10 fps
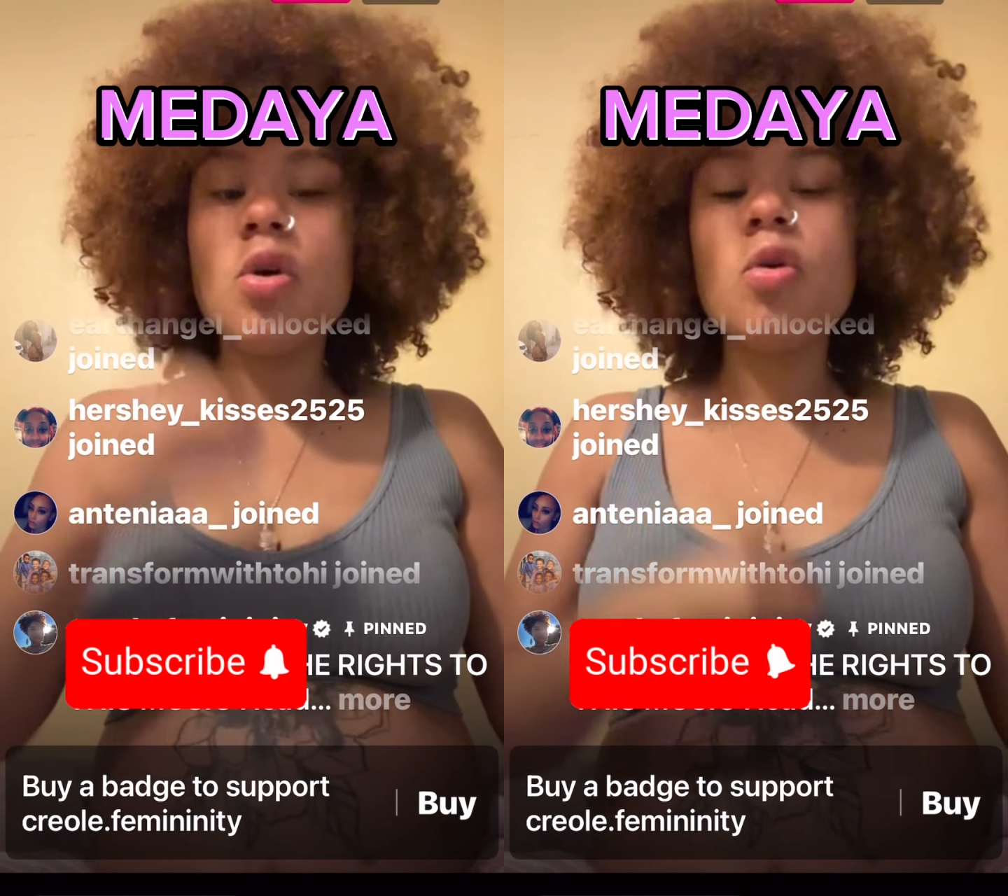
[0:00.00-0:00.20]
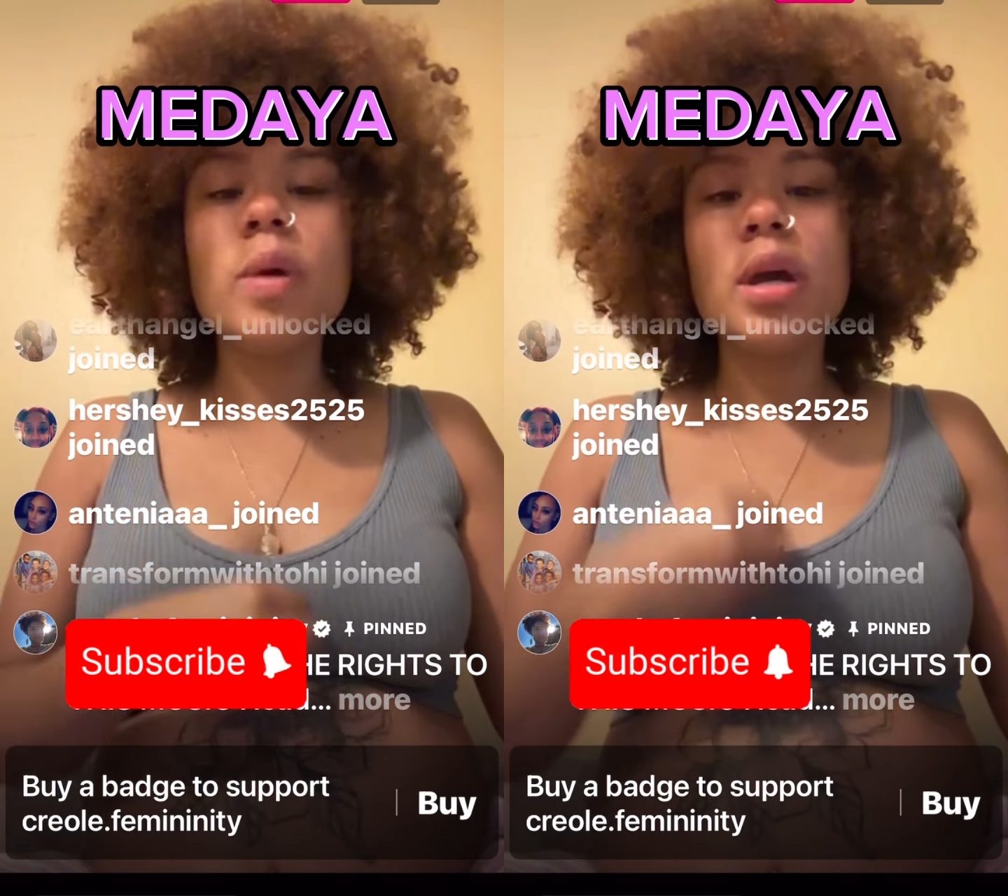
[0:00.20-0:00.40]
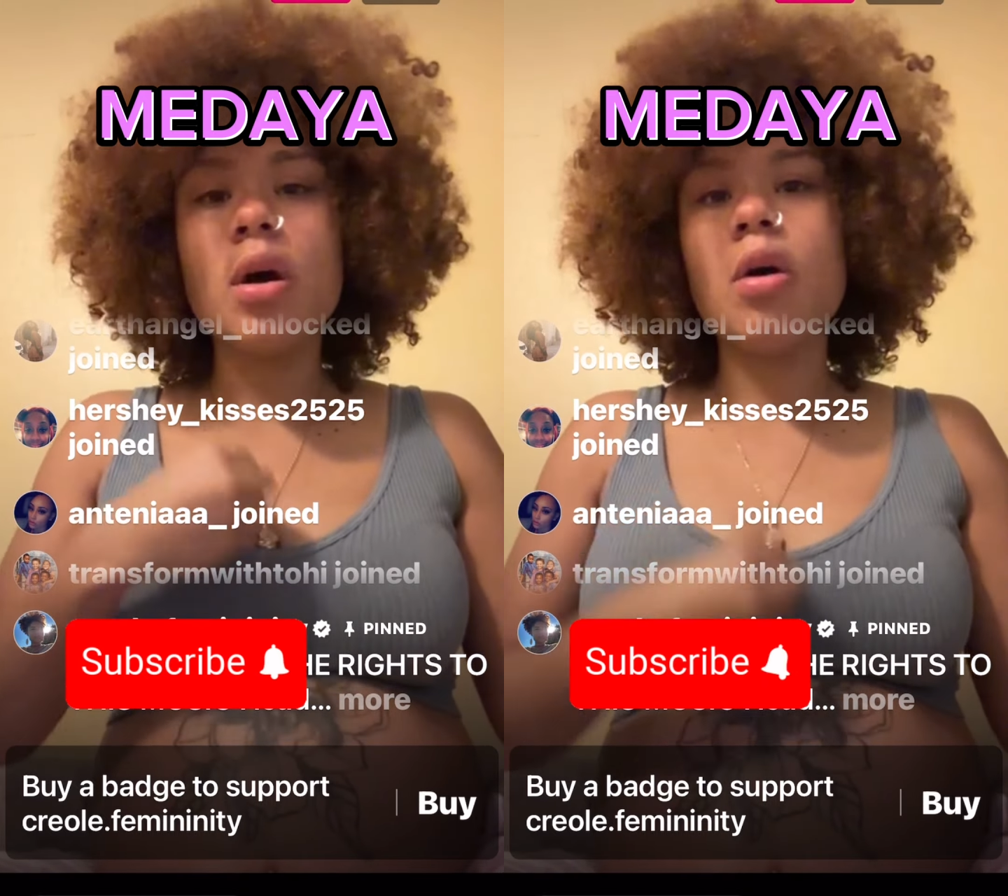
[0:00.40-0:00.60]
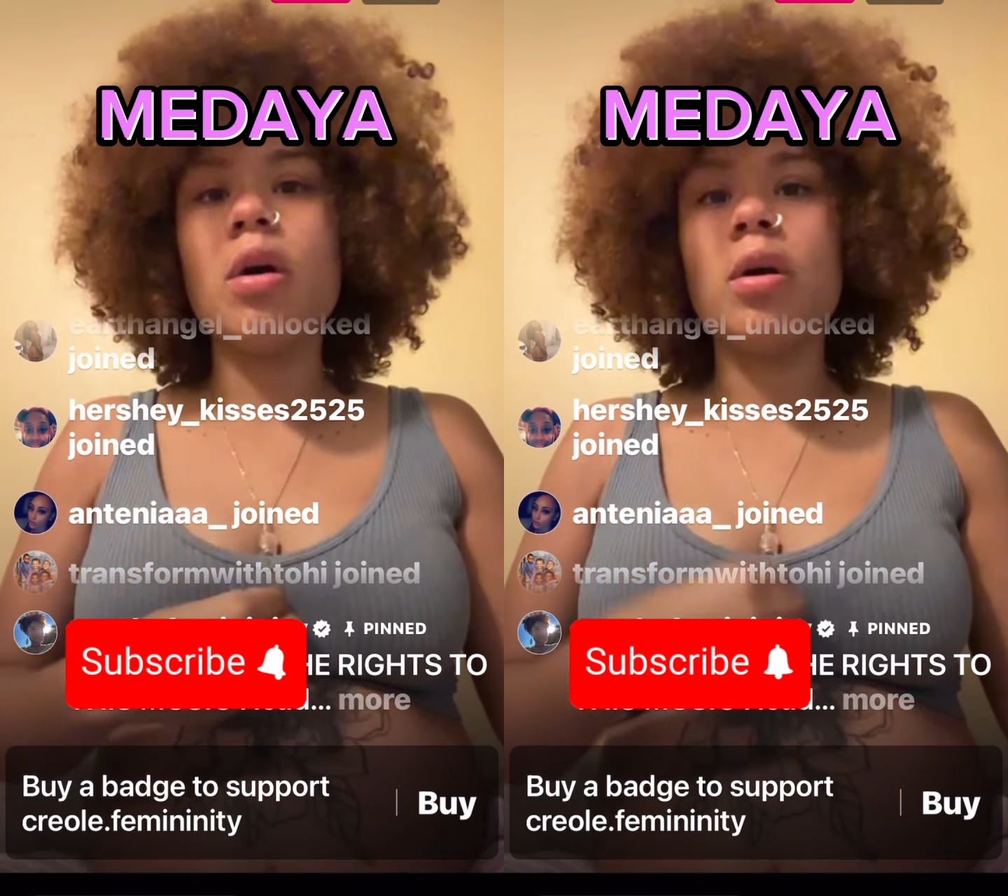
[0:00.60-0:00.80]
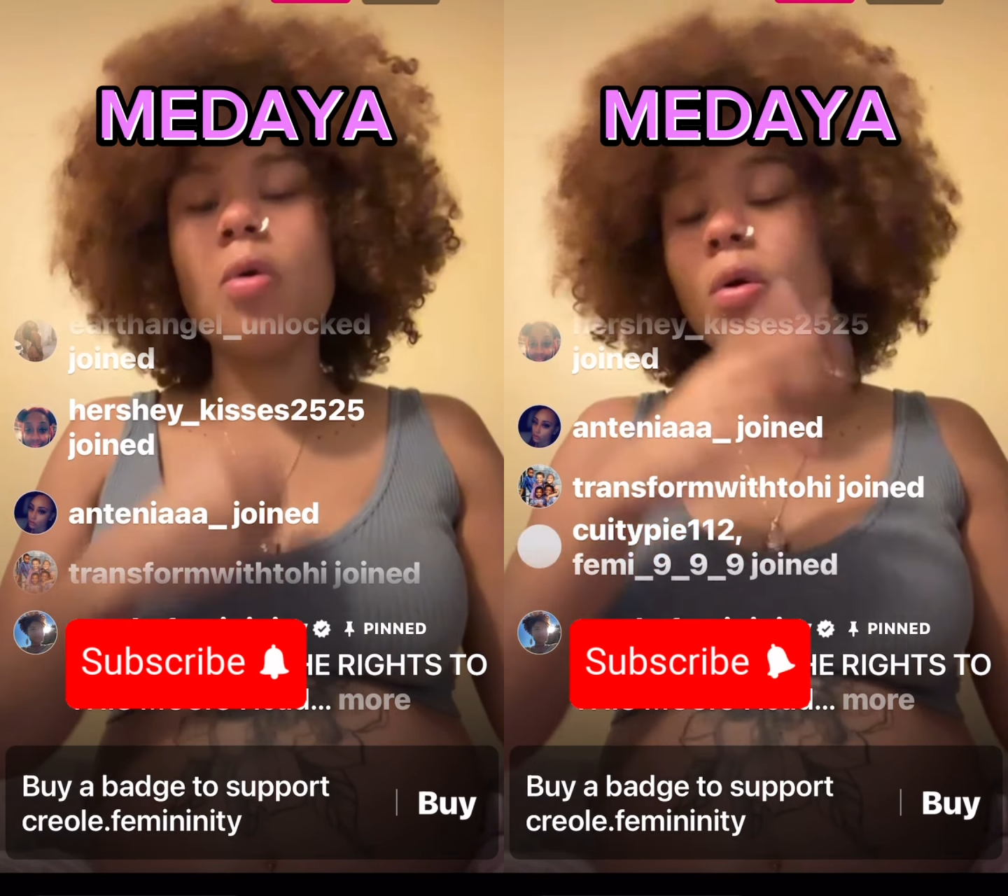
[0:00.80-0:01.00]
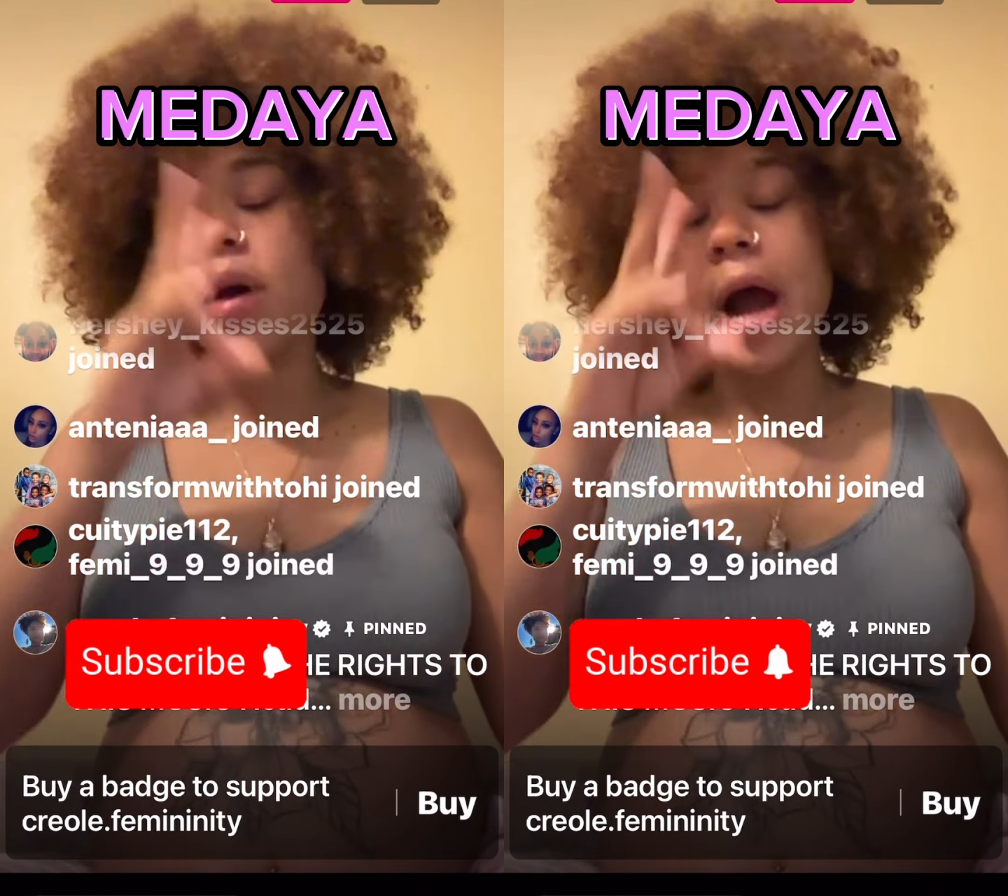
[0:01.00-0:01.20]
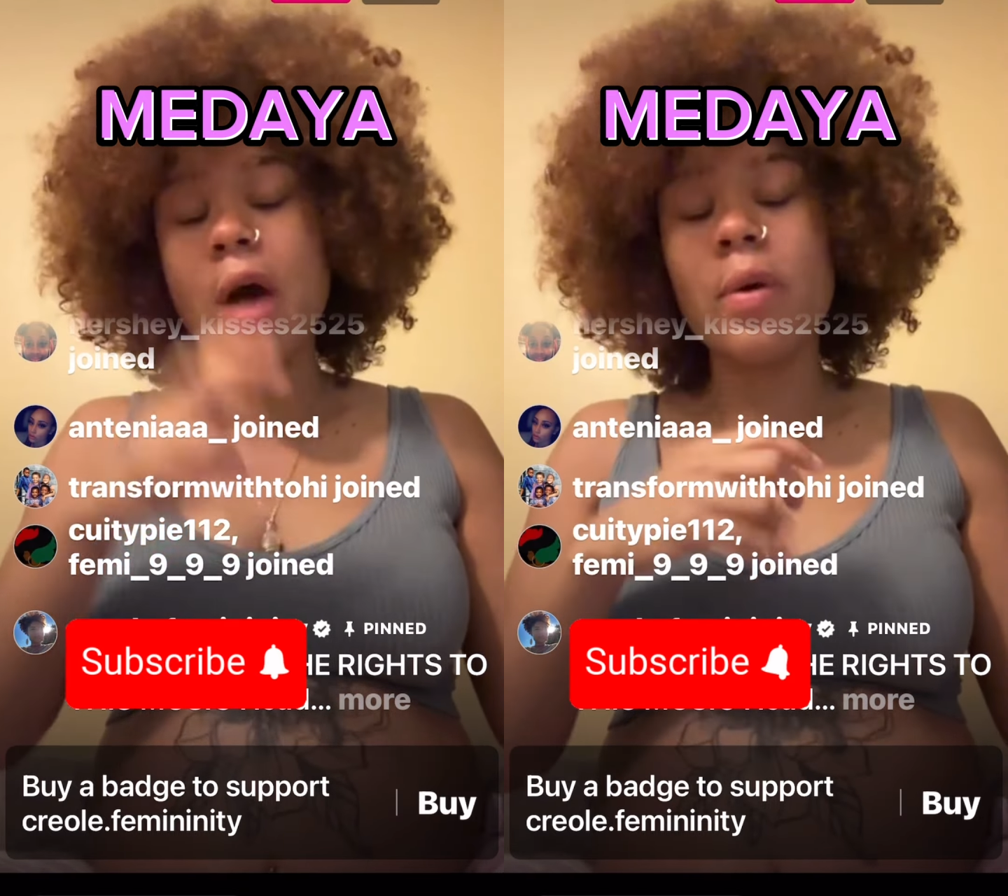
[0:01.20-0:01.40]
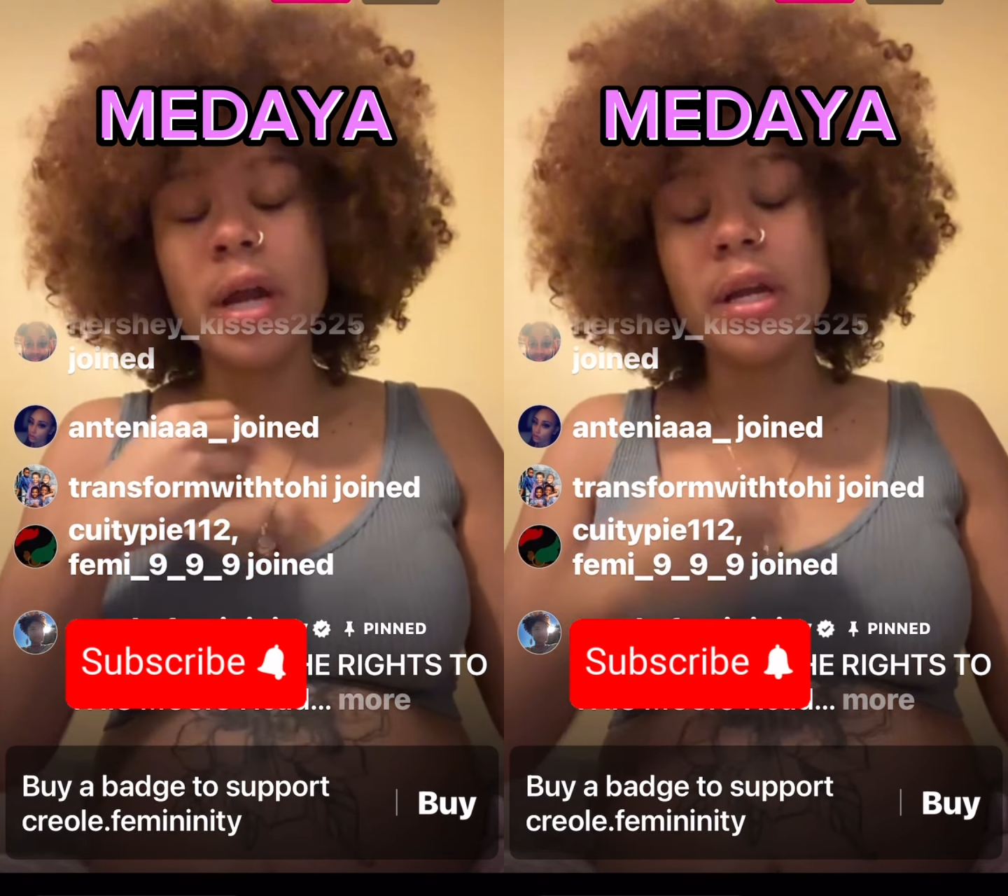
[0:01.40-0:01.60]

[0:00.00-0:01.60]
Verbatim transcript: who we are or our